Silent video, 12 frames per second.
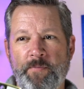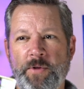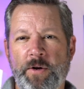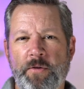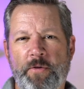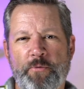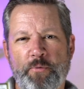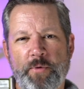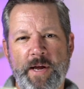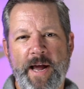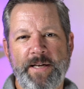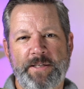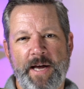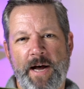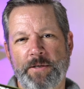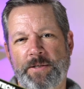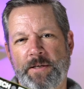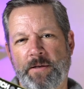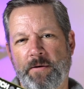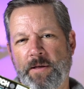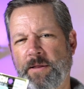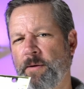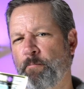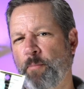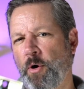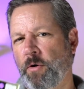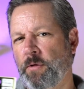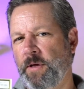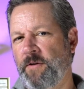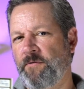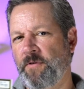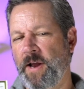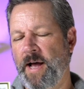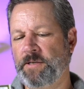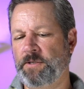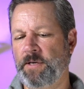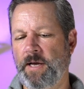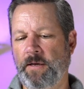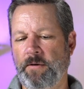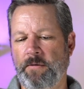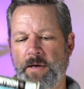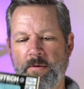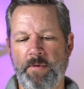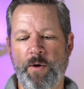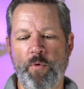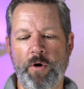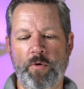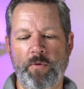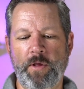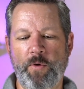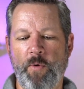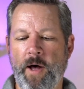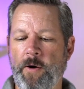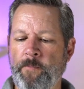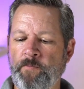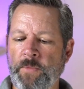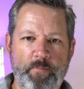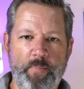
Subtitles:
you know, 3/8 ounce in the Berkeley finesse, and they work really well.